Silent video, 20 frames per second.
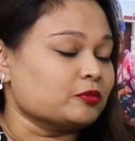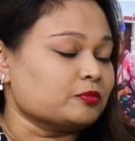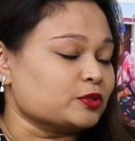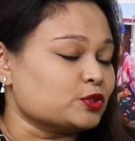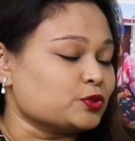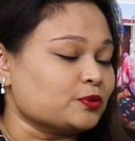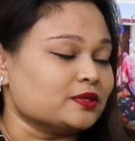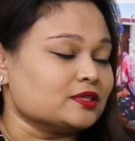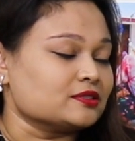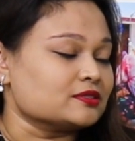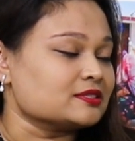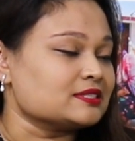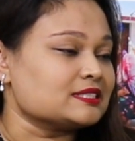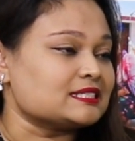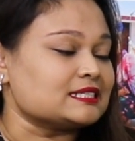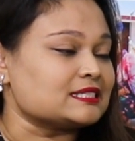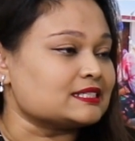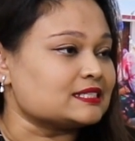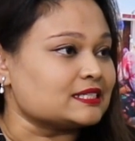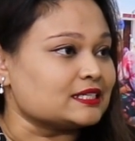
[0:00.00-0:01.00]
between
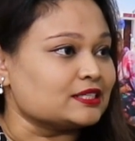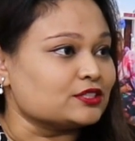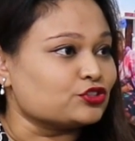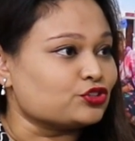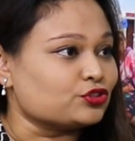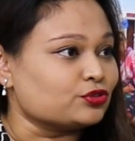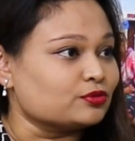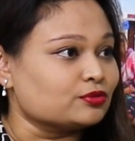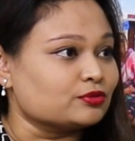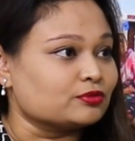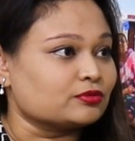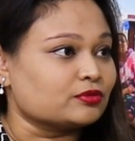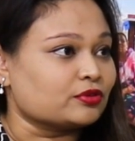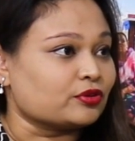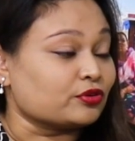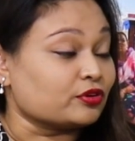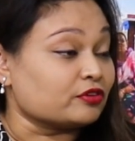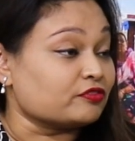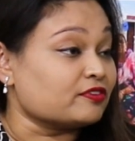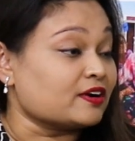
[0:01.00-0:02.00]
16 to
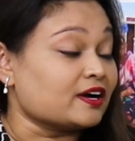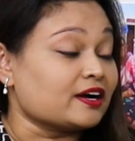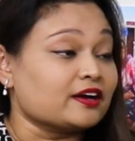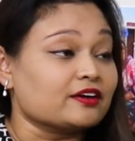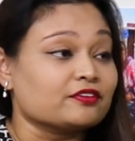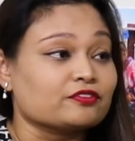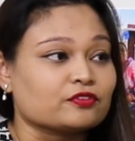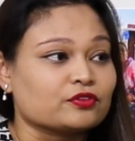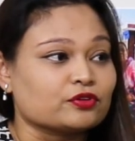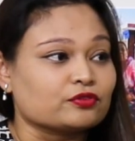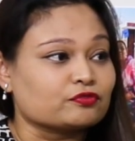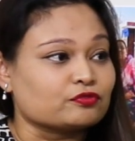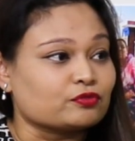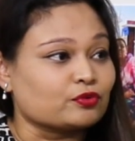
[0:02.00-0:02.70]
35.